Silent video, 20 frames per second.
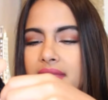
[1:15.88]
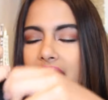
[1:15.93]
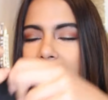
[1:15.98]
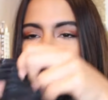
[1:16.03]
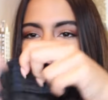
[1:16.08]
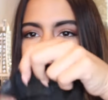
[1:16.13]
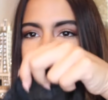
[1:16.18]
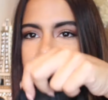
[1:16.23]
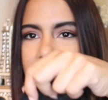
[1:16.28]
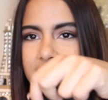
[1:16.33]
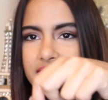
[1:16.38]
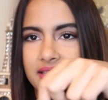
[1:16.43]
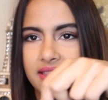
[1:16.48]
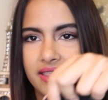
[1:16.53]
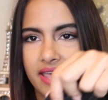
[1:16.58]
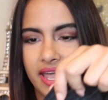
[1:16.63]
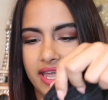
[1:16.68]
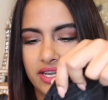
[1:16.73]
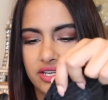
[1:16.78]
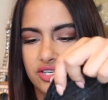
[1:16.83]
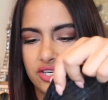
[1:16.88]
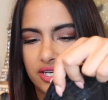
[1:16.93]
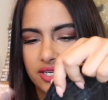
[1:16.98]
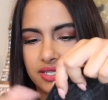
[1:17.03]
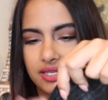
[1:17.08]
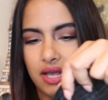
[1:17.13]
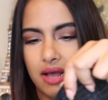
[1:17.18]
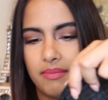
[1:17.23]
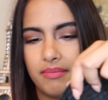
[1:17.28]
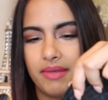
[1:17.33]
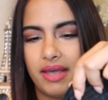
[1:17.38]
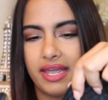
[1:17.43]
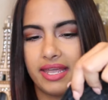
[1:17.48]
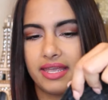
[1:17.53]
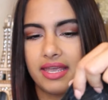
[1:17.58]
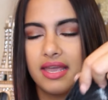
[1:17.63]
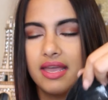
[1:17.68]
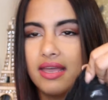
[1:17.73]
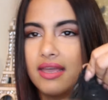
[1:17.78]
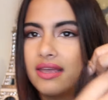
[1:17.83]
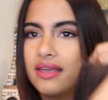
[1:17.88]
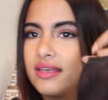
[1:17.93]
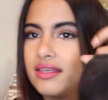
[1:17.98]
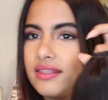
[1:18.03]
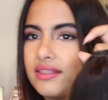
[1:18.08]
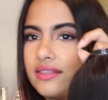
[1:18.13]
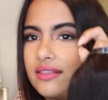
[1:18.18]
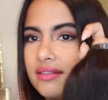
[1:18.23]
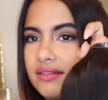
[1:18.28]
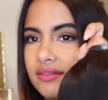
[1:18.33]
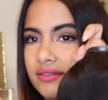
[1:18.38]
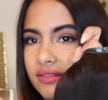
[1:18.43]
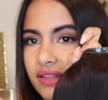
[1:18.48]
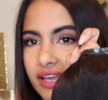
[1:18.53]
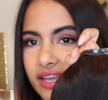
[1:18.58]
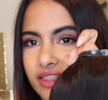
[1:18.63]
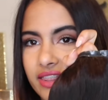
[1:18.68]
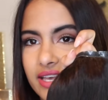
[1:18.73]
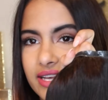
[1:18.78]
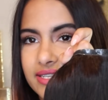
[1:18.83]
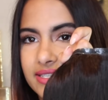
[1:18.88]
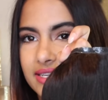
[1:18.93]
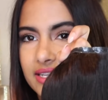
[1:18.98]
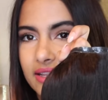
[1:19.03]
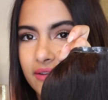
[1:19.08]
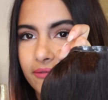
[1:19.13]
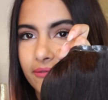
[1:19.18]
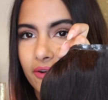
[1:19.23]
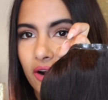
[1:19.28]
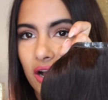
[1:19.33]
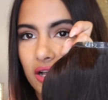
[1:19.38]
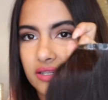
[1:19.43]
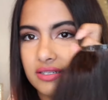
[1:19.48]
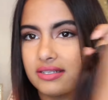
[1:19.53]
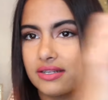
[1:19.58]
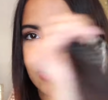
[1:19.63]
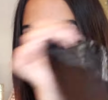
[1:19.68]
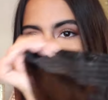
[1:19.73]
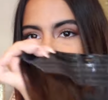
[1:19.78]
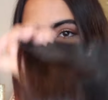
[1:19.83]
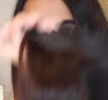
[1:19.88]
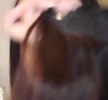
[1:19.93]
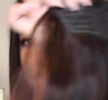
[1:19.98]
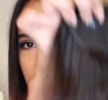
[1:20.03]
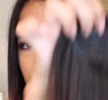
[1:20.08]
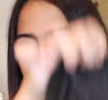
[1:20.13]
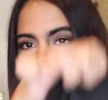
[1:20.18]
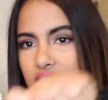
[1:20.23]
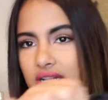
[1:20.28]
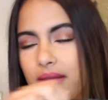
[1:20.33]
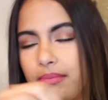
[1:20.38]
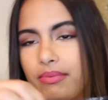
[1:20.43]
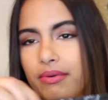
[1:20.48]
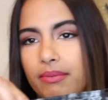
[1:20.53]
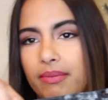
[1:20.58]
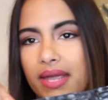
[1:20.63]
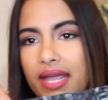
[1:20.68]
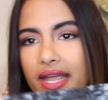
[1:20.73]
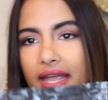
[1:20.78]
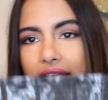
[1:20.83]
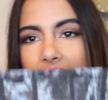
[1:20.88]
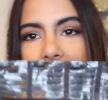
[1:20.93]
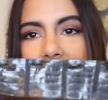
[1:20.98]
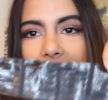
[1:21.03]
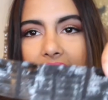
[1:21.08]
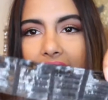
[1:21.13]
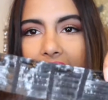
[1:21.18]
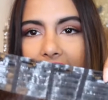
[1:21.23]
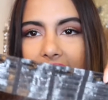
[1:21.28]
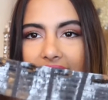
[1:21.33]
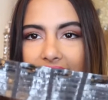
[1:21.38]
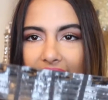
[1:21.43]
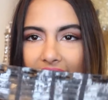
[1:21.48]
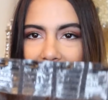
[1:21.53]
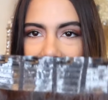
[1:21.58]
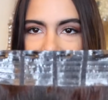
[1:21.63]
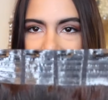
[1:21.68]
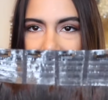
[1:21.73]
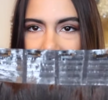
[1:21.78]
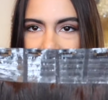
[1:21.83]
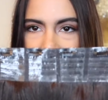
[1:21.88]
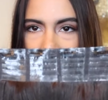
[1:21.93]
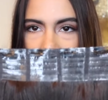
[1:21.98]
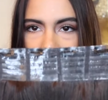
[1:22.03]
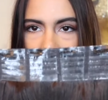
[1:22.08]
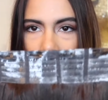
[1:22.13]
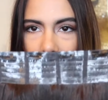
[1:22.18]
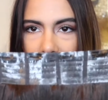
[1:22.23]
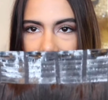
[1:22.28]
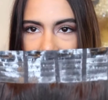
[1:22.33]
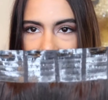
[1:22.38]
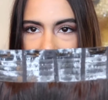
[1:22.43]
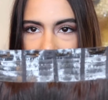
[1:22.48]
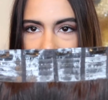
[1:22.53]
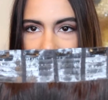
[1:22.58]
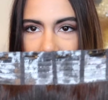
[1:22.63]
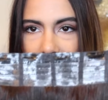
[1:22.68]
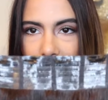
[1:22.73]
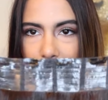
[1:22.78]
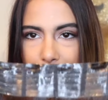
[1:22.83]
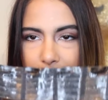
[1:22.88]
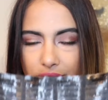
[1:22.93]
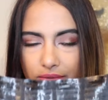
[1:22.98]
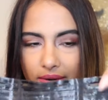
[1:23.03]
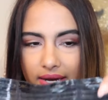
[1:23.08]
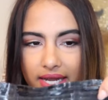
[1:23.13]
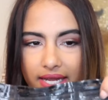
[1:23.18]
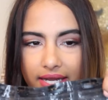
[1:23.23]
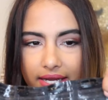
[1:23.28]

And they just come like this in the front so that you can just clip them in. And they have all the clips right